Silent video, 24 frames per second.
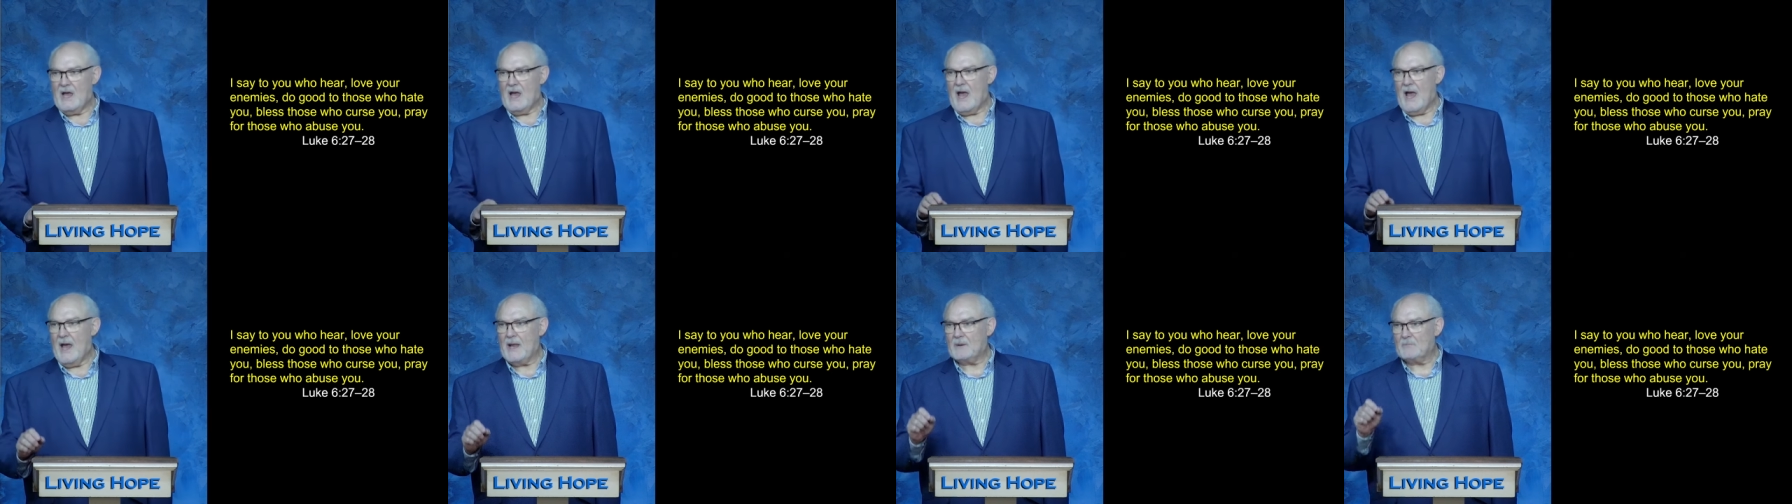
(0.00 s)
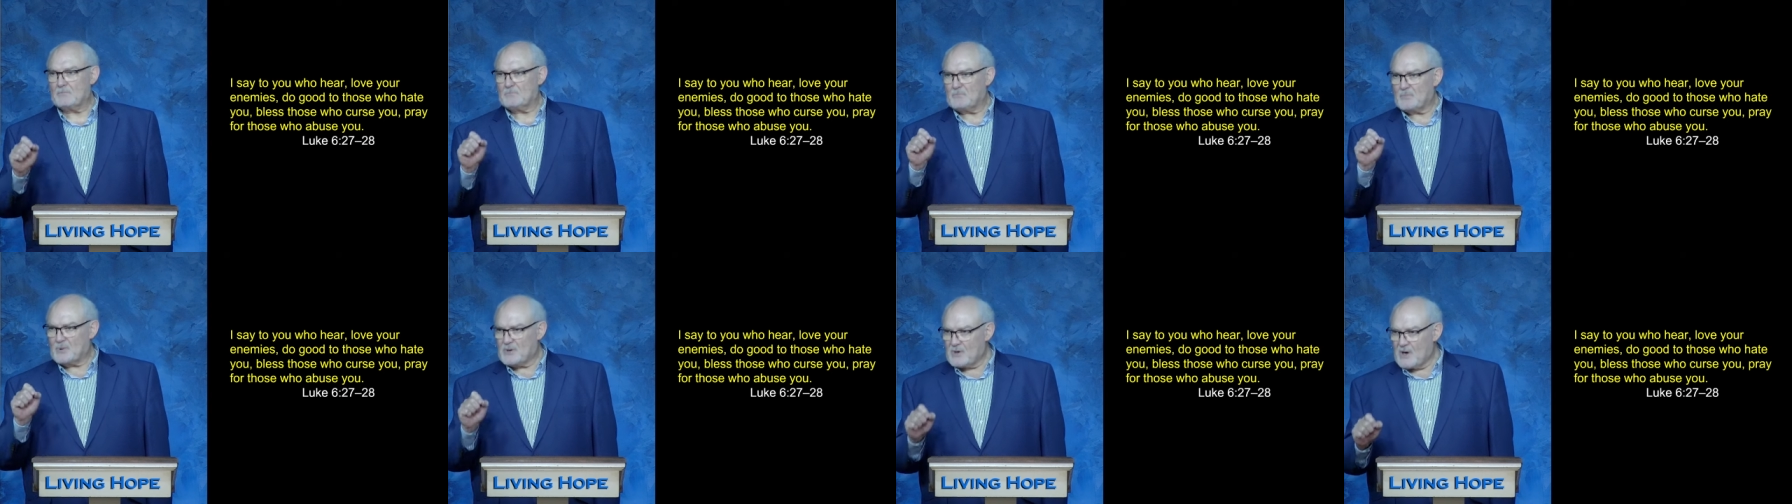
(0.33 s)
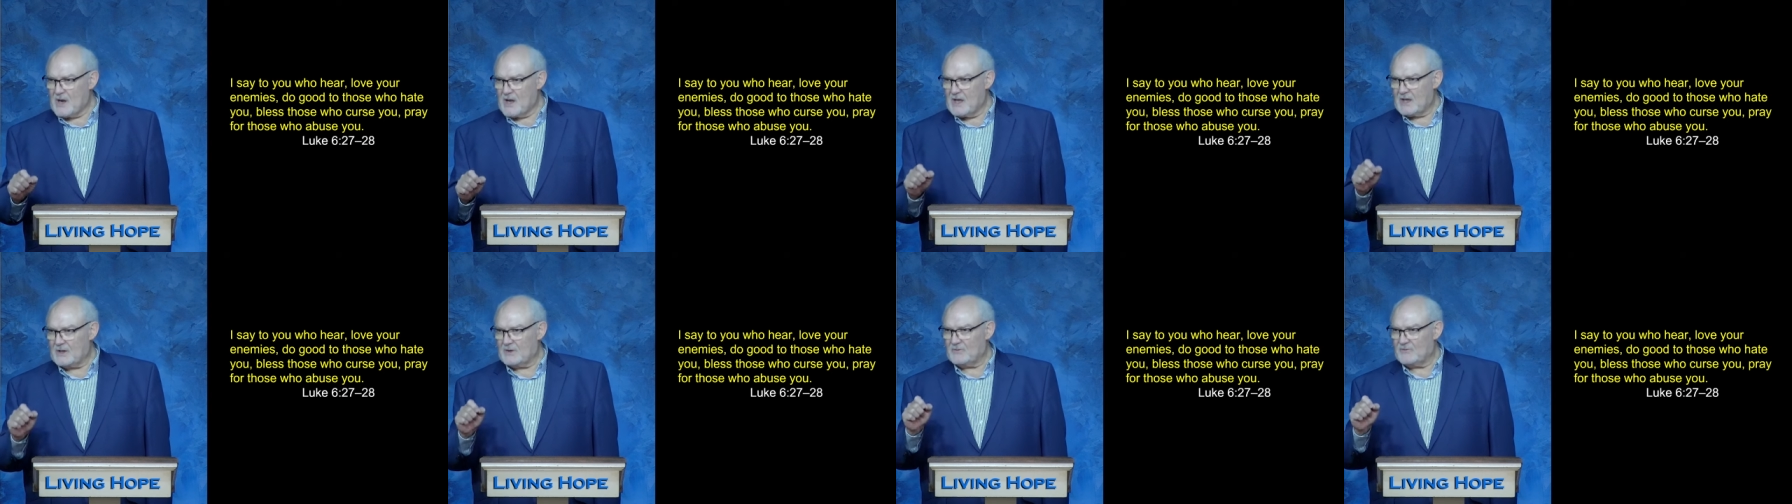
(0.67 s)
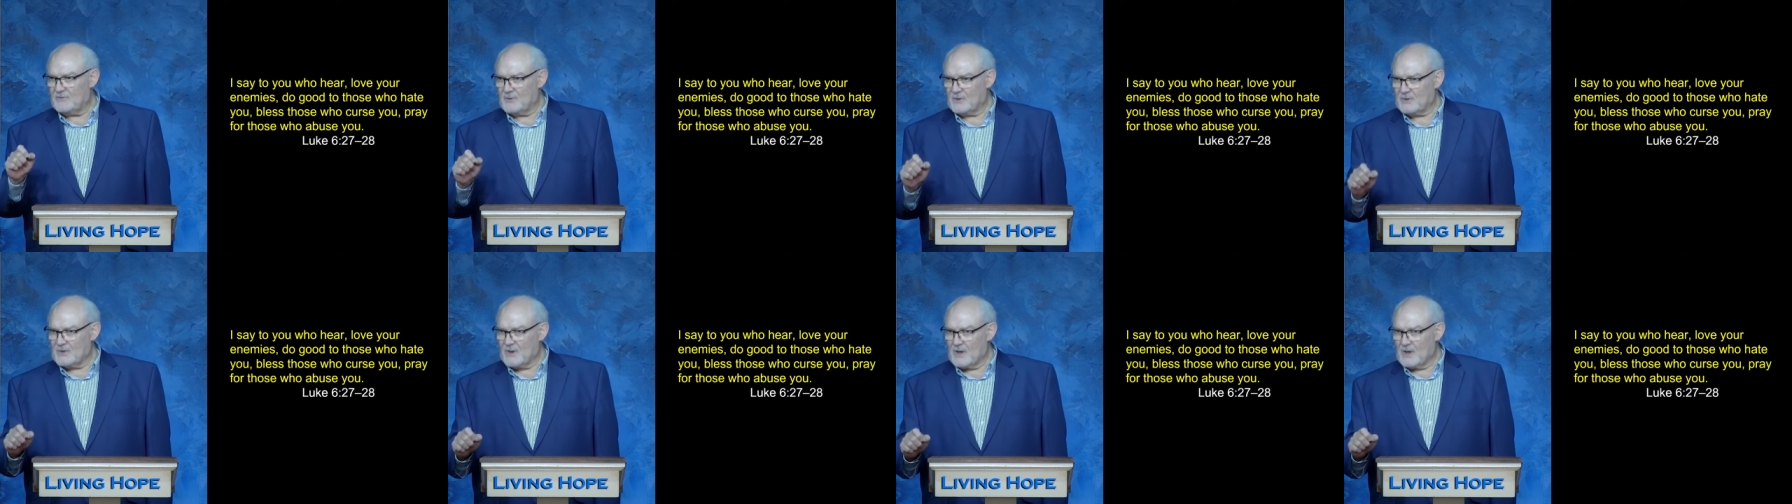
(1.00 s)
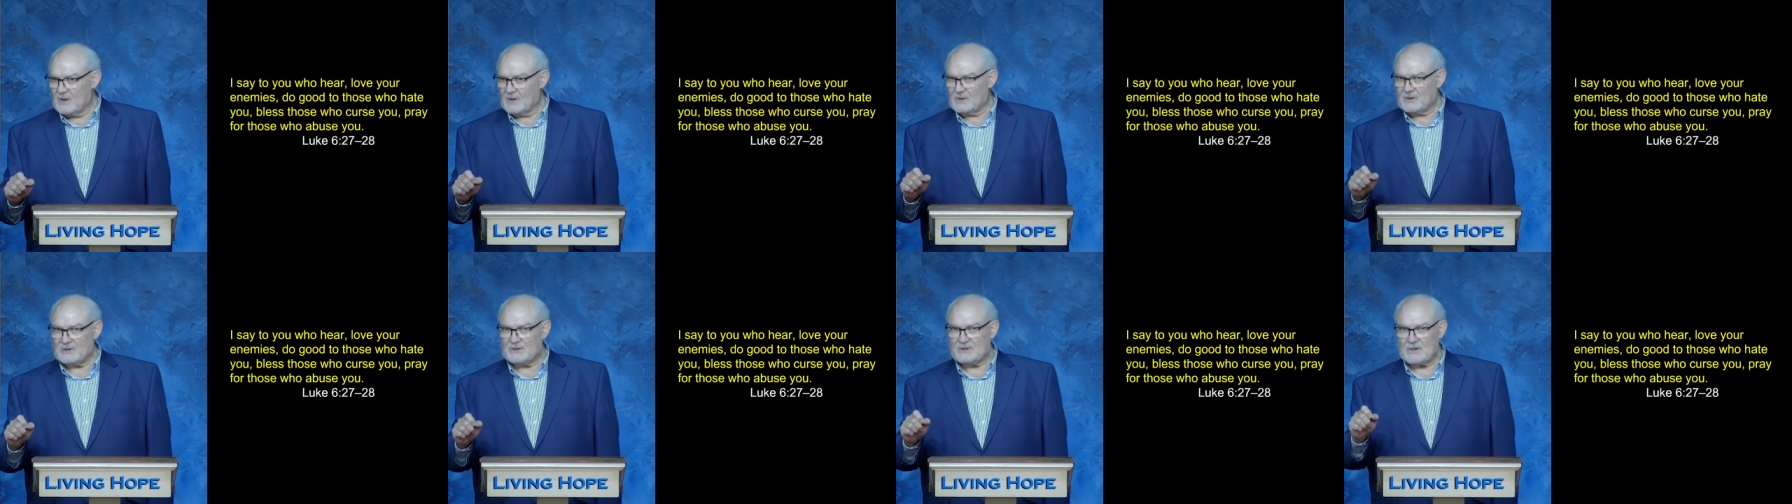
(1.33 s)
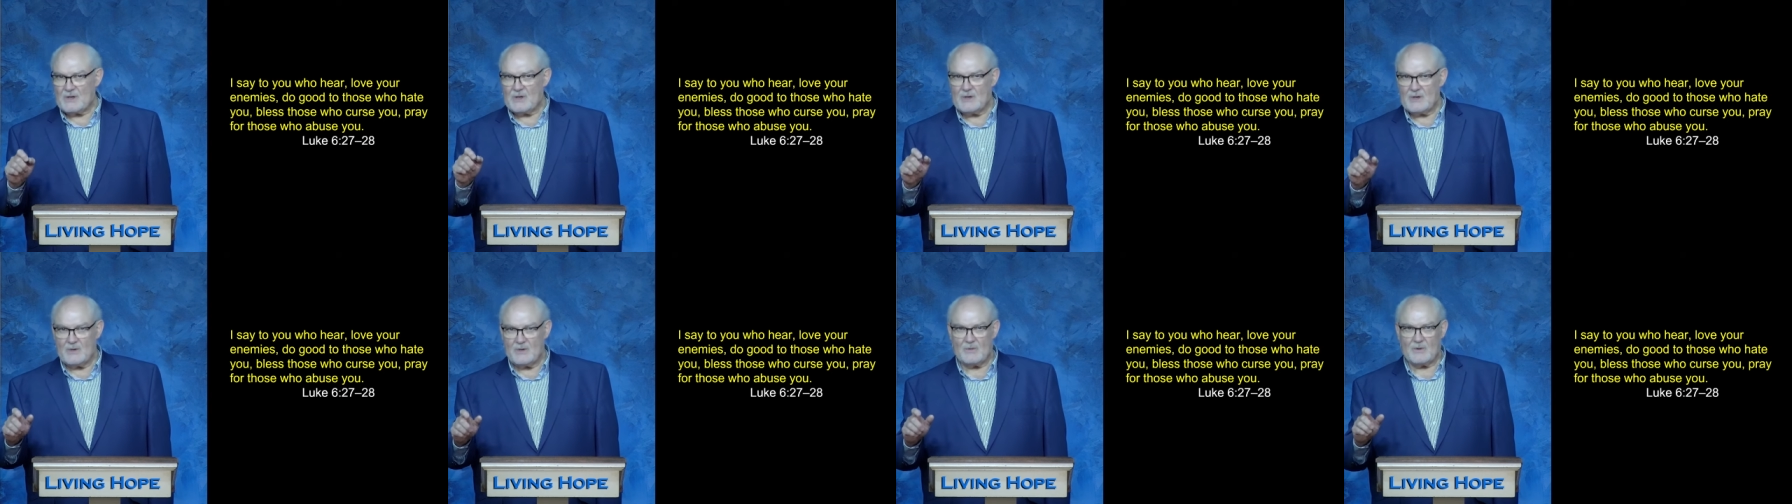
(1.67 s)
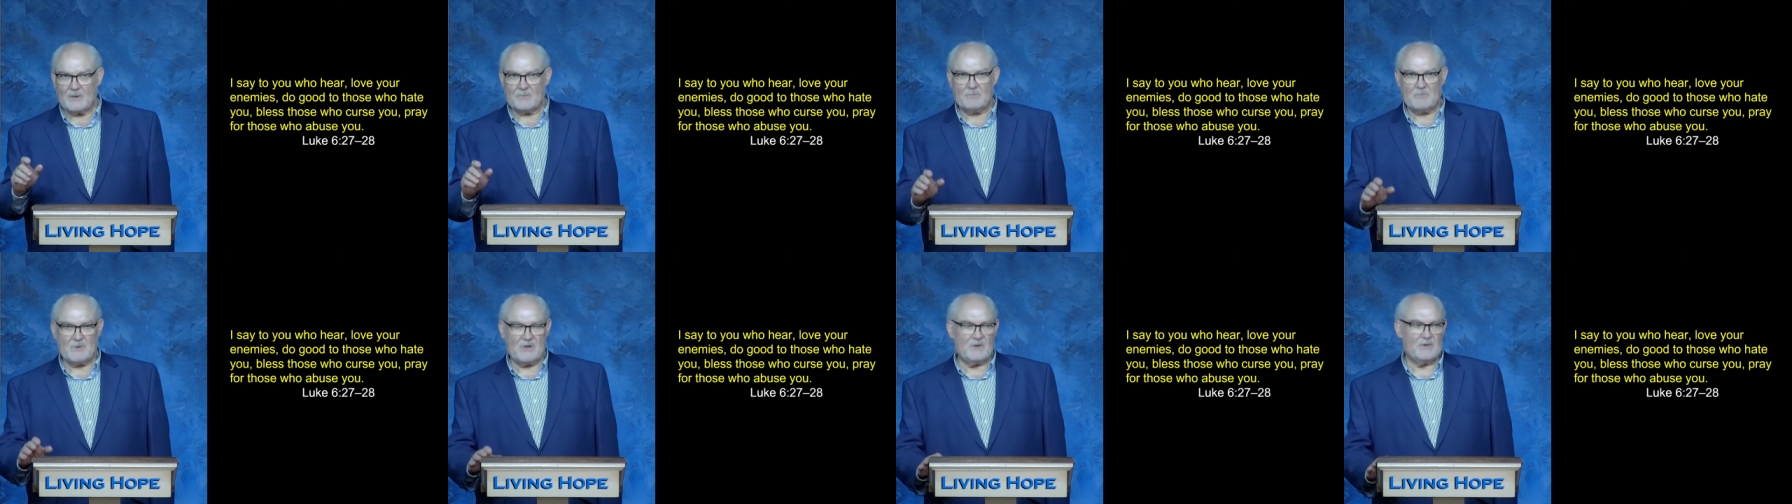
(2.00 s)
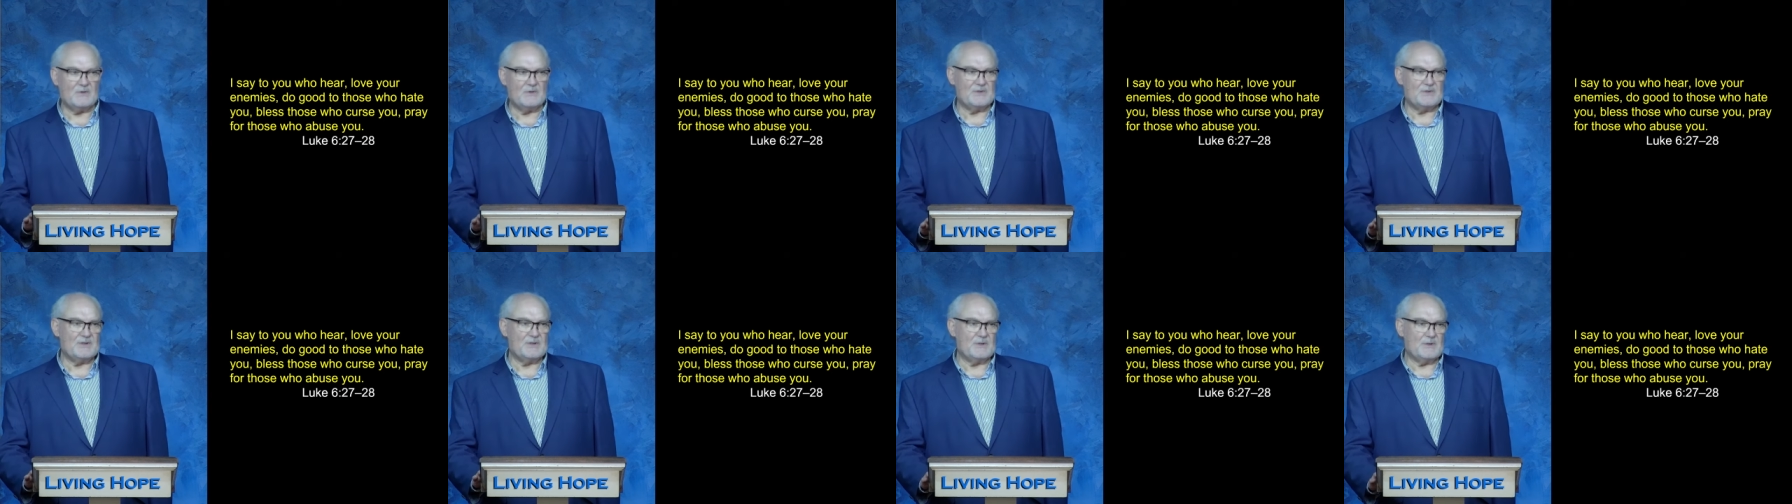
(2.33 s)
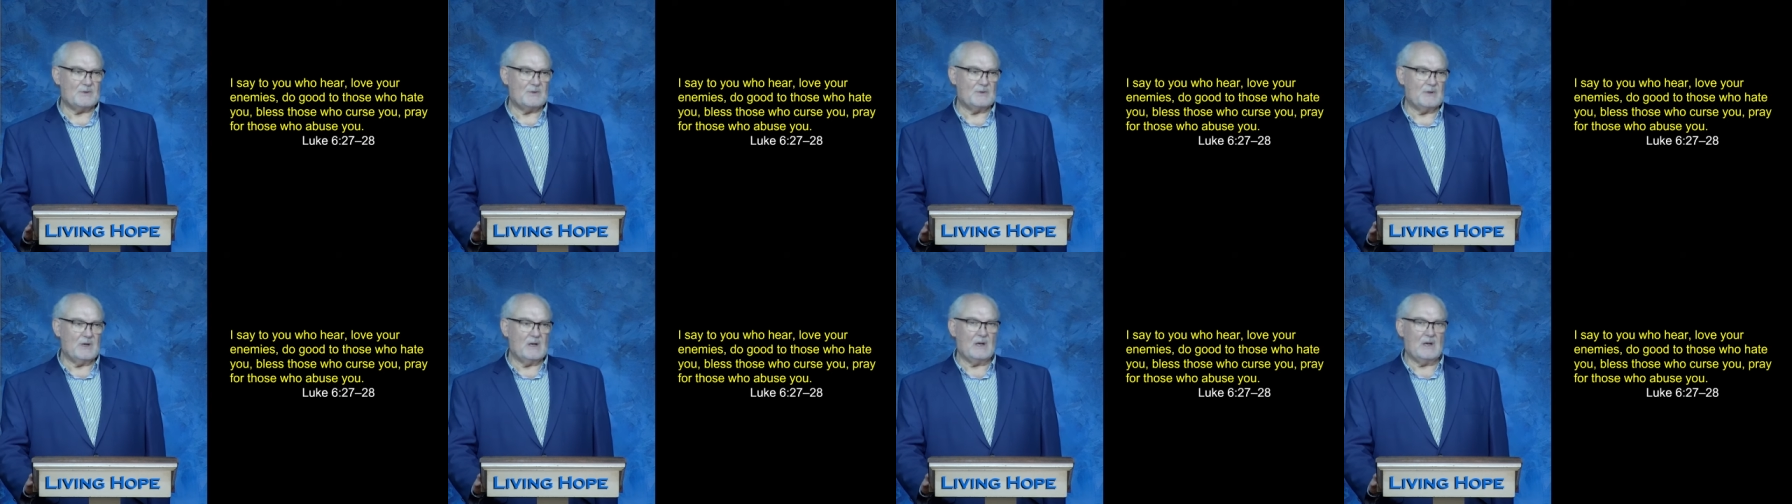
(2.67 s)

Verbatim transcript: and pray for those who abuse you.